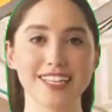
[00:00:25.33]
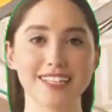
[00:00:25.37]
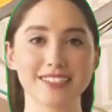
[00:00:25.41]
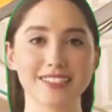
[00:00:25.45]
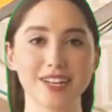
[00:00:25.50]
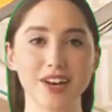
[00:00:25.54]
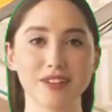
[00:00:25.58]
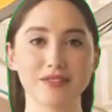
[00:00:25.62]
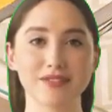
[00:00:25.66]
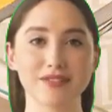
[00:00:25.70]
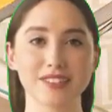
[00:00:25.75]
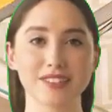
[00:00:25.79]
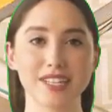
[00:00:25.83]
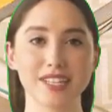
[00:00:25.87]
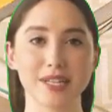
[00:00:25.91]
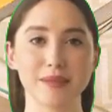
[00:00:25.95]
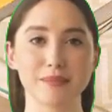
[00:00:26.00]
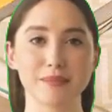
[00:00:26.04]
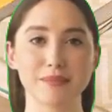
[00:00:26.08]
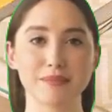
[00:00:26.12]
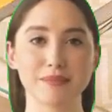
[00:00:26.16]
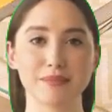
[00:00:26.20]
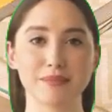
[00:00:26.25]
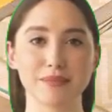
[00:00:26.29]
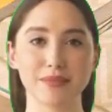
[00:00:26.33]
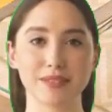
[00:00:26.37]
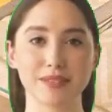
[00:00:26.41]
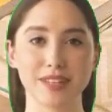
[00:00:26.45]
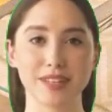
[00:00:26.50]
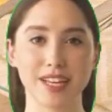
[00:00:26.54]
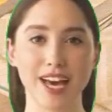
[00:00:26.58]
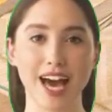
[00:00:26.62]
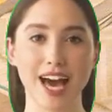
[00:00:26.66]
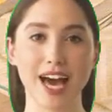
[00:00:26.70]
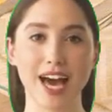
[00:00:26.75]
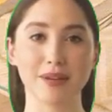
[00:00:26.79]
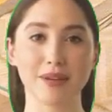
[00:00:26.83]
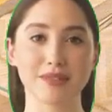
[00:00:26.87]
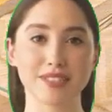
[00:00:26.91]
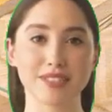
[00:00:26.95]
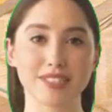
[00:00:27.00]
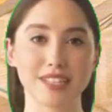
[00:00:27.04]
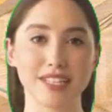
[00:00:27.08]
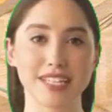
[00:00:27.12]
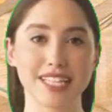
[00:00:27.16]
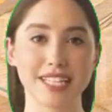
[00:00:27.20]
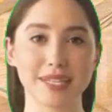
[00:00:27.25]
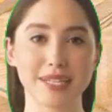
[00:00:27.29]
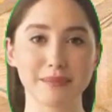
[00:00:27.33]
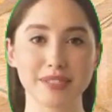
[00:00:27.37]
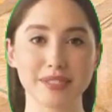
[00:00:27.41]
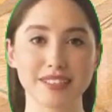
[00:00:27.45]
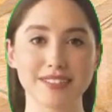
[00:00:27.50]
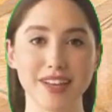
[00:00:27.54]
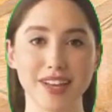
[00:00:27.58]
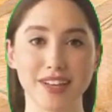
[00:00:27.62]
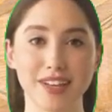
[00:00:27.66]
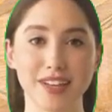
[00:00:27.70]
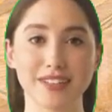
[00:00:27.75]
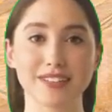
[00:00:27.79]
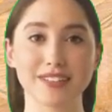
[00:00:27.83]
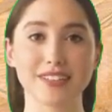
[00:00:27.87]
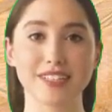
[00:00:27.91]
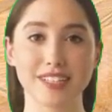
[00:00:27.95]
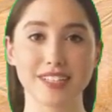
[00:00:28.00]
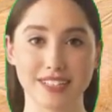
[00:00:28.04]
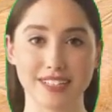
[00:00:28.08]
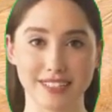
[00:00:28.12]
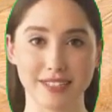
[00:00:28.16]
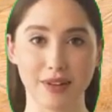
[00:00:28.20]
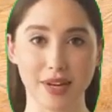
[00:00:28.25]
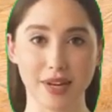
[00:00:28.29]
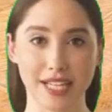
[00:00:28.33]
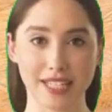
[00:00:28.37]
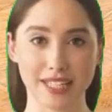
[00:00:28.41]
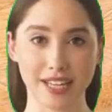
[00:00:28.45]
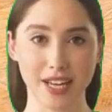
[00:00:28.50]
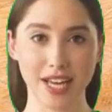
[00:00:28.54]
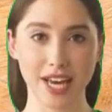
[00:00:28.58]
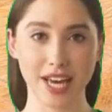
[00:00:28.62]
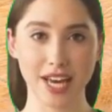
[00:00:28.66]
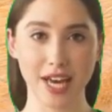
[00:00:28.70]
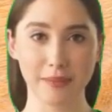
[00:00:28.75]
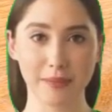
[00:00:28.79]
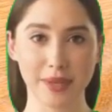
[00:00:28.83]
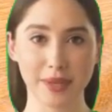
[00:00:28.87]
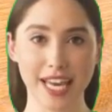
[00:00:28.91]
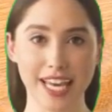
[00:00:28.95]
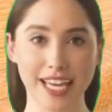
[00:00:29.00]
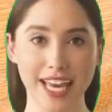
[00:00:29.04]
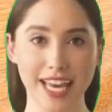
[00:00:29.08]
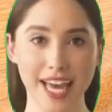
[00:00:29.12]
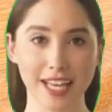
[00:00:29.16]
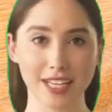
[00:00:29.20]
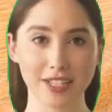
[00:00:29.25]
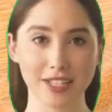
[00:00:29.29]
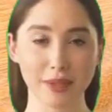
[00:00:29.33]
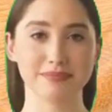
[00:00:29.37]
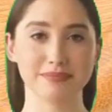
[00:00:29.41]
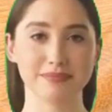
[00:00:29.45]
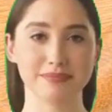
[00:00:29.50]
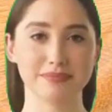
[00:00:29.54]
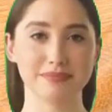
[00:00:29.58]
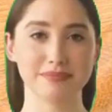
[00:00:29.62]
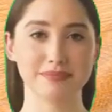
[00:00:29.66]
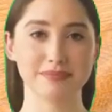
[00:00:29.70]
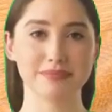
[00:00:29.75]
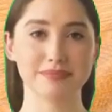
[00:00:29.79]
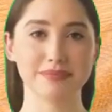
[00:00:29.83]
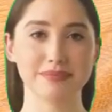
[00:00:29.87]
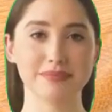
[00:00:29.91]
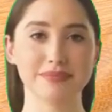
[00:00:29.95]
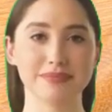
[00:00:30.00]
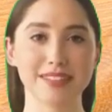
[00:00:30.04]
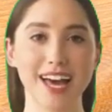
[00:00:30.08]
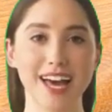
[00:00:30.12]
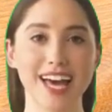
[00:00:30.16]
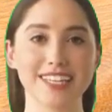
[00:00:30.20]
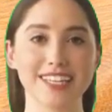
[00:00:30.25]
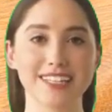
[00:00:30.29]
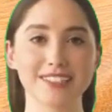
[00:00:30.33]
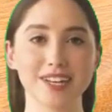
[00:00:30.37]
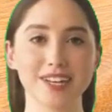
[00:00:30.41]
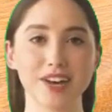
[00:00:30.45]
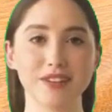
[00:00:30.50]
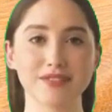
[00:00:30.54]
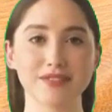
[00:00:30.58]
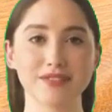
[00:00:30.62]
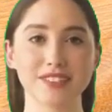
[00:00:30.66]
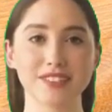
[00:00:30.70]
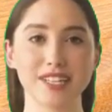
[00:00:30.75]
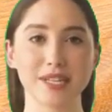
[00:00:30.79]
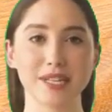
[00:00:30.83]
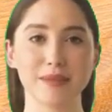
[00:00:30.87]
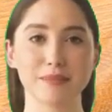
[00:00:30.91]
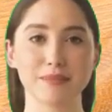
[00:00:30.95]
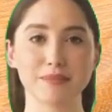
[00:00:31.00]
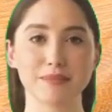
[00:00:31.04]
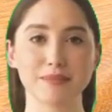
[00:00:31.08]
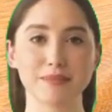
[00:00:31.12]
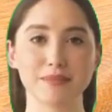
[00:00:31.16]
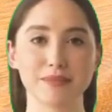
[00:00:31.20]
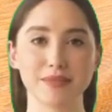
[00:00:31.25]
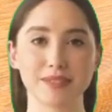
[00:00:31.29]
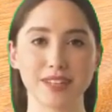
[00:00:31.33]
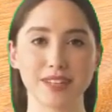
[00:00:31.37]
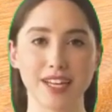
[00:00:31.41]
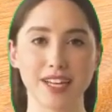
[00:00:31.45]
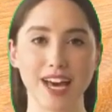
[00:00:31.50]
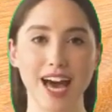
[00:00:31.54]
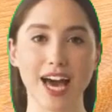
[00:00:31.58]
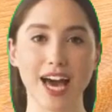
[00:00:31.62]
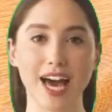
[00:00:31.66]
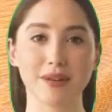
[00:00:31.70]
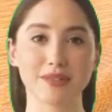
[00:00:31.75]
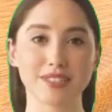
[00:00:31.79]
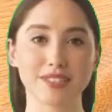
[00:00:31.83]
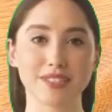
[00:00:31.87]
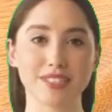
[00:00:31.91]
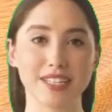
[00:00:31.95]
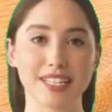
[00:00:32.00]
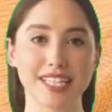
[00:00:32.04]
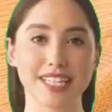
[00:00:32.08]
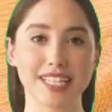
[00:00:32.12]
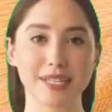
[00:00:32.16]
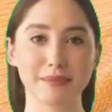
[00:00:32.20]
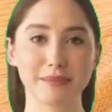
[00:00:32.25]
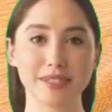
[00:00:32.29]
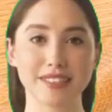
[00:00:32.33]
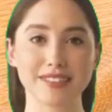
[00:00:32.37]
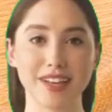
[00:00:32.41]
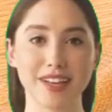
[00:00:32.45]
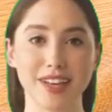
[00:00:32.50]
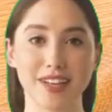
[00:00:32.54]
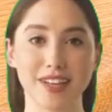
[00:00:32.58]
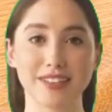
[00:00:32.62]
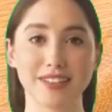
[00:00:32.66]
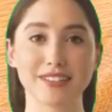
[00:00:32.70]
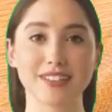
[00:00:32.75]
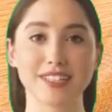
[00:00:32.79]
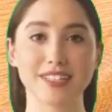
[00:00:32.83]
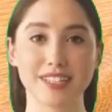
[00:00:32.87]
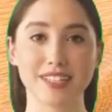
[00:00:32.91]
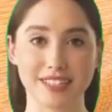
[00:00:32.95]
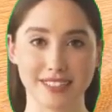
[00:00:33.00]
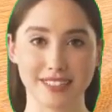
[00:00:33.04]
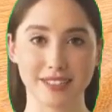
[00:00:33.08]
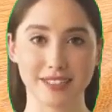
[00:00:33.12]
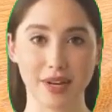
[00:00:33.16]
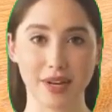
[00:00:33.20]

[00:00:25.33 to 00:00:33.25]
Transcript: Really nice decor, it looks like a boutique hotel right in the middle of the old town. Next to the Pile Gate and only a few meters from Stradun Street.